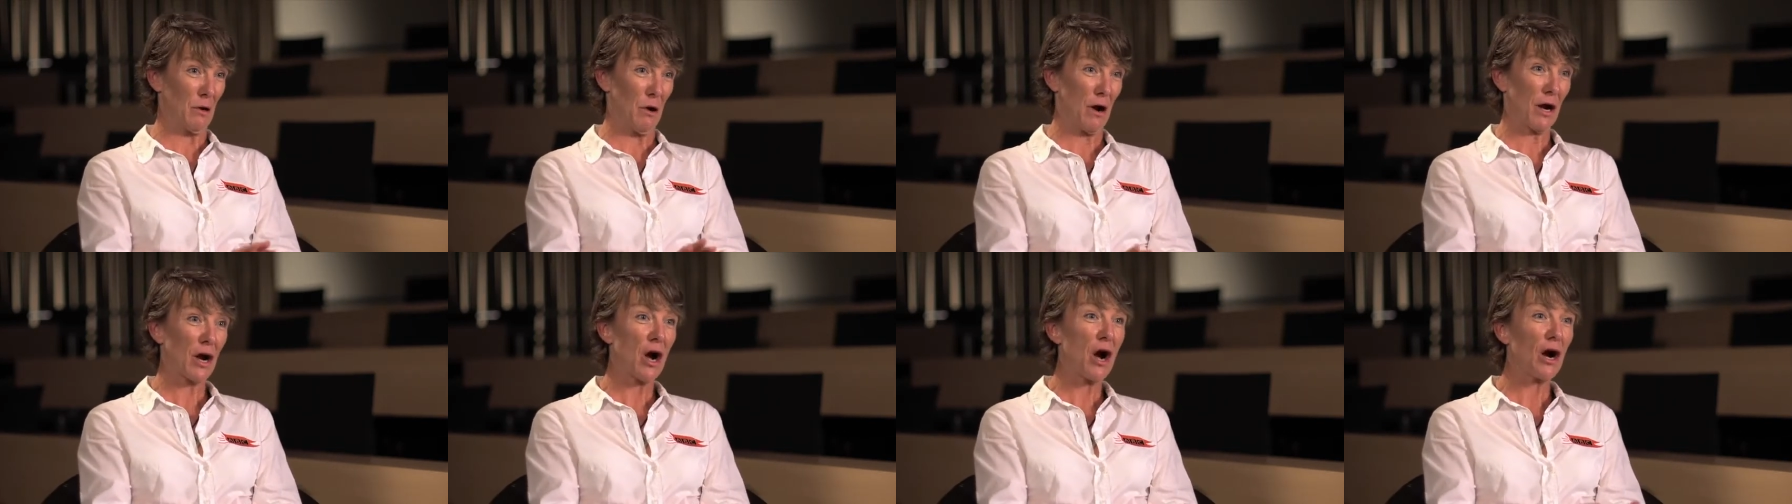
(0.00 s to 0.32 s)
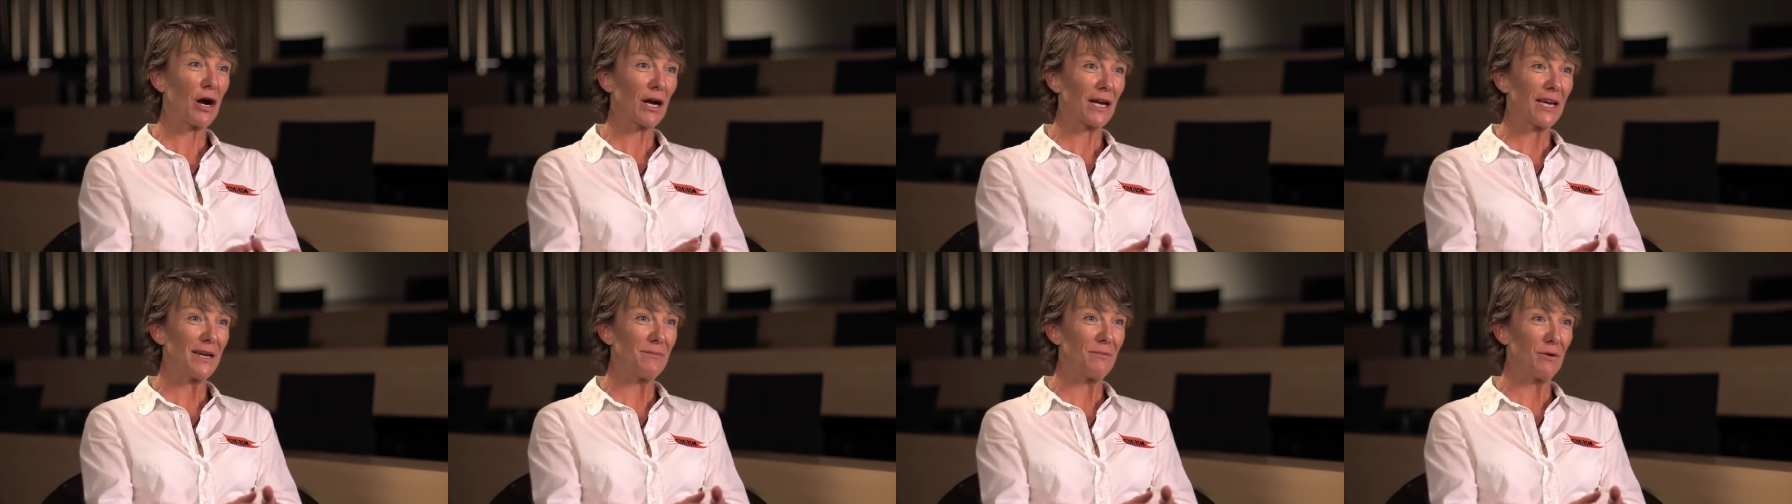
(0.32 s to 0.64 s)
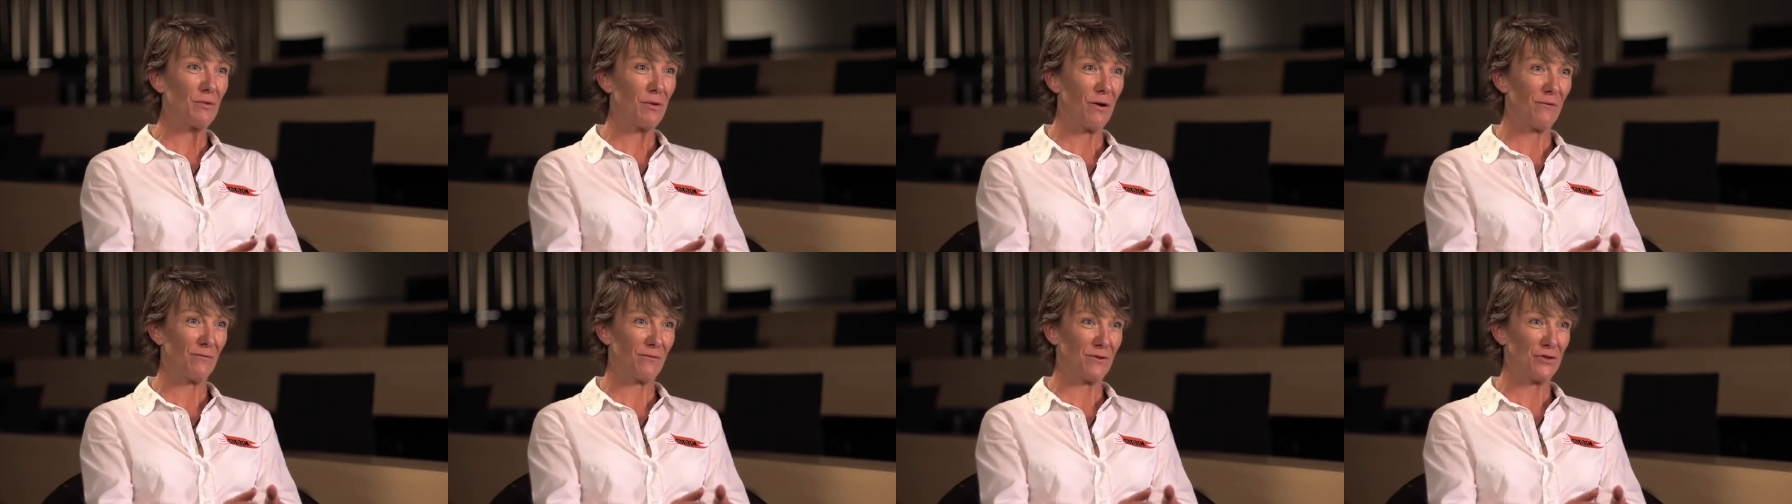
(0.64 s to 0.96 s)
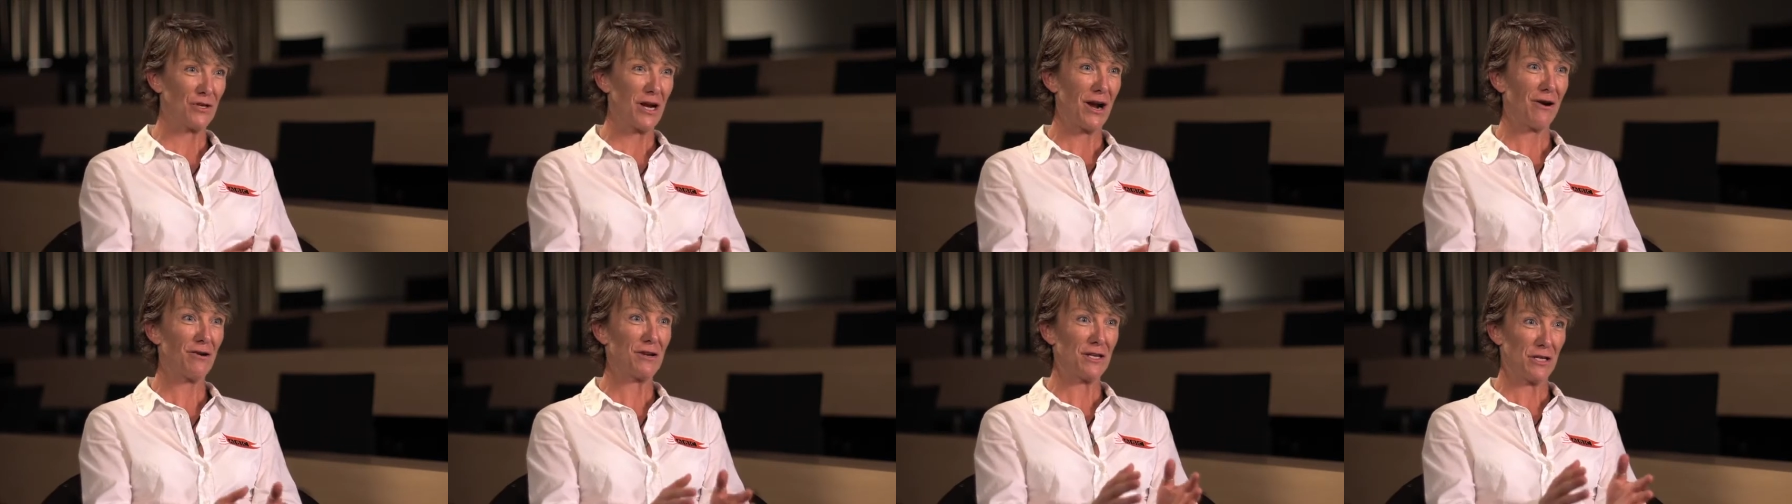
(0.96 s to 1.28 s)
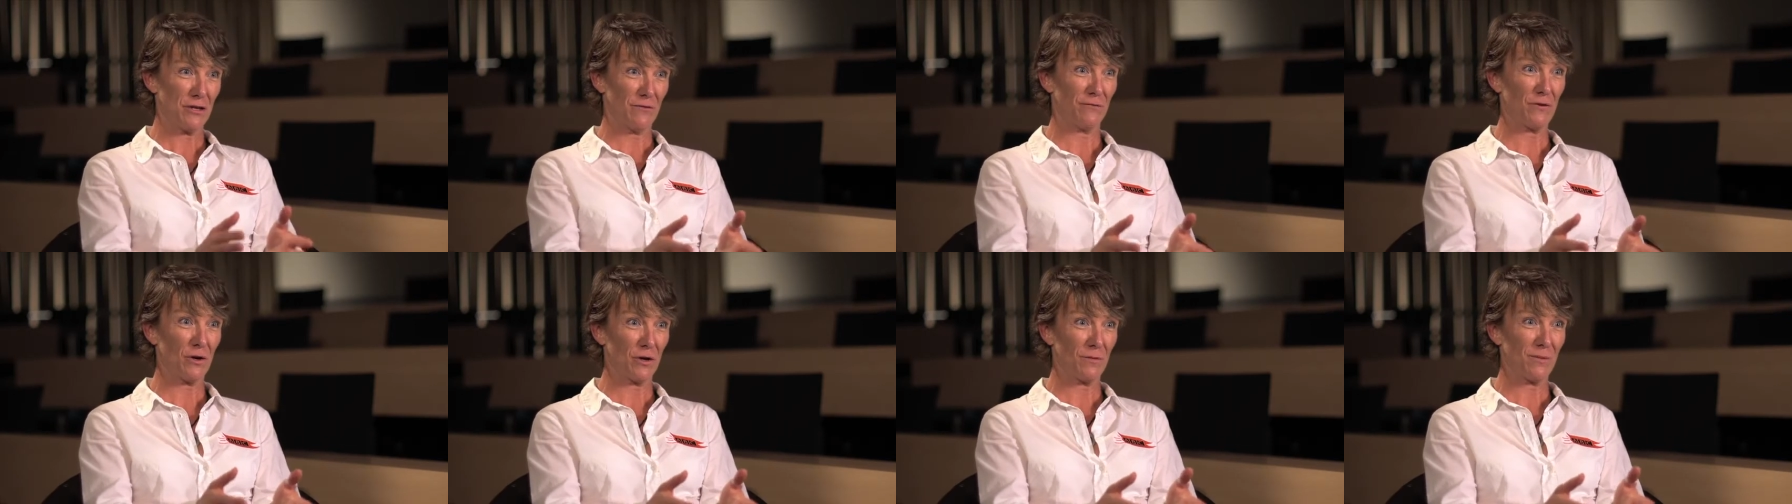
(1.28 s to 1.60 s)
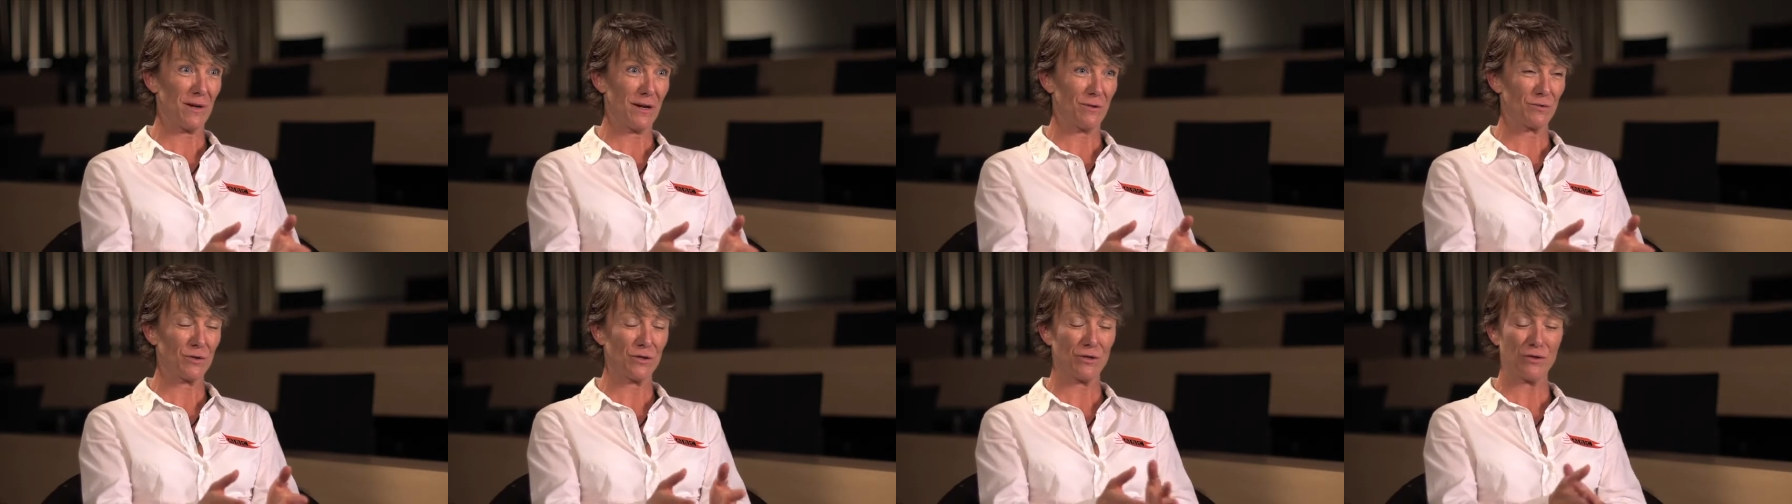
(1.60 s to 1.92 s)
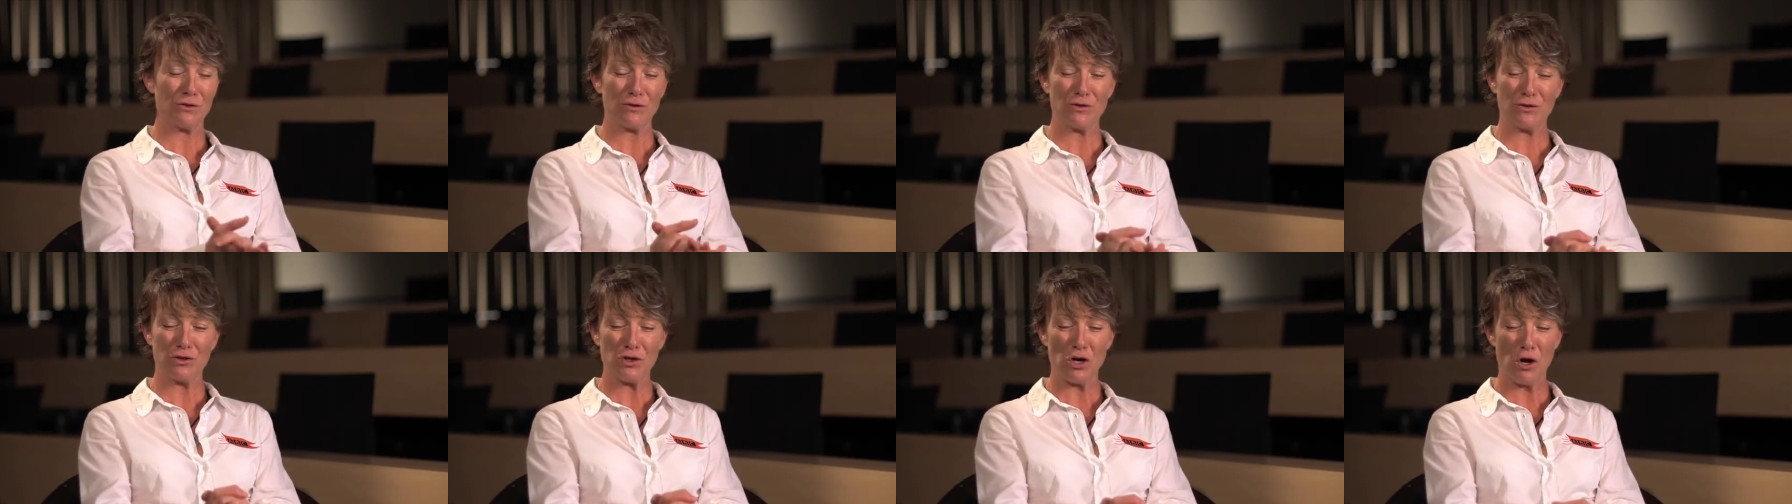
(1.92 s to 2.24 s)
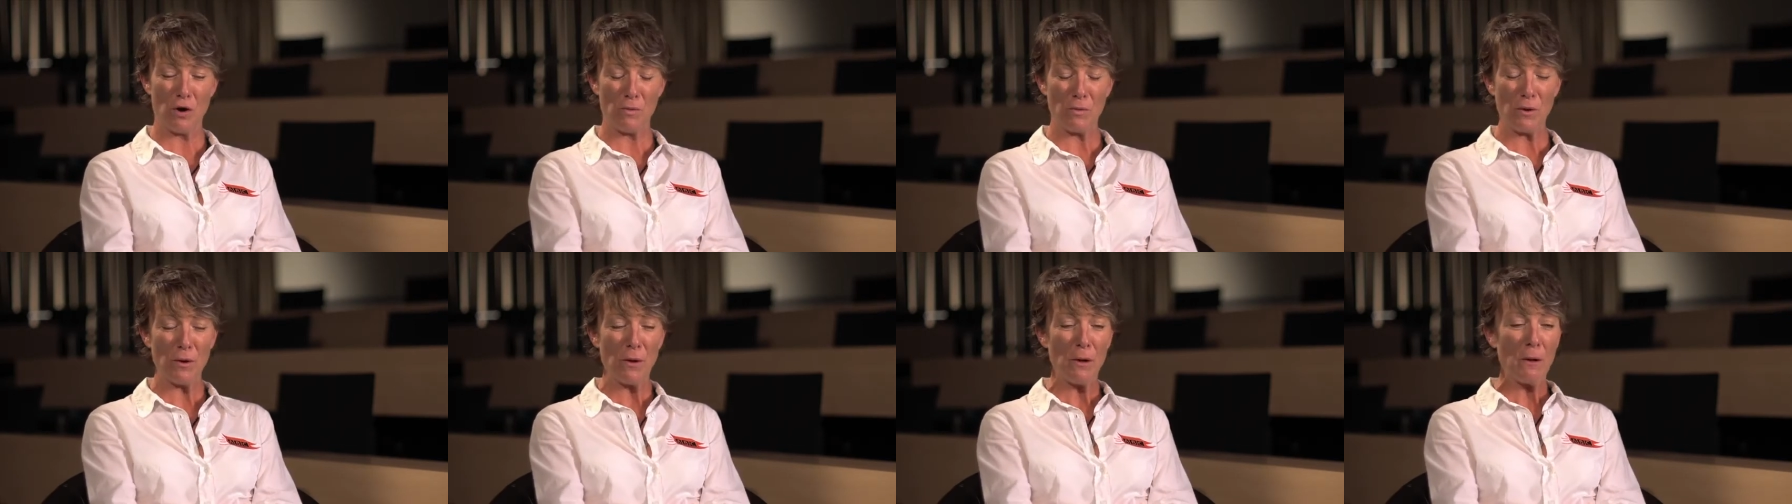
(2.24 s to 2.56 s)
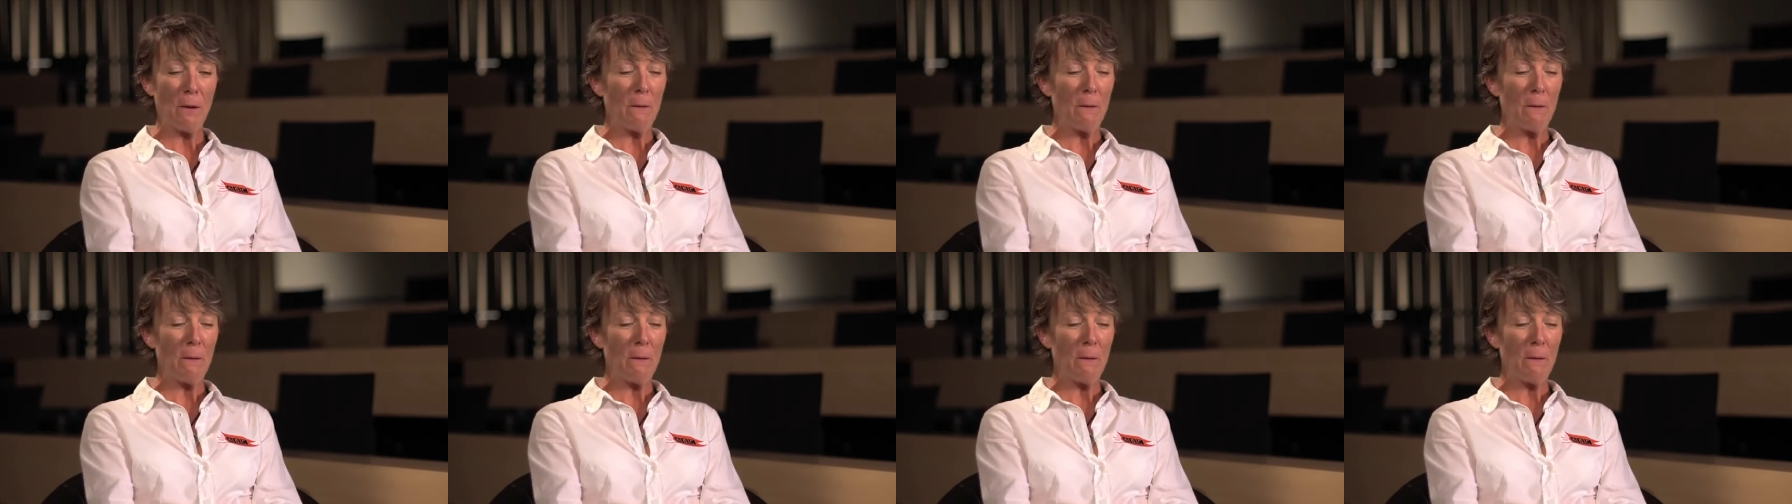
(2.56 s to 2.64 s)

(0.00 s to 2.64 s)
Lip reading: can't keep you on for charity. You've got to be able to do the job.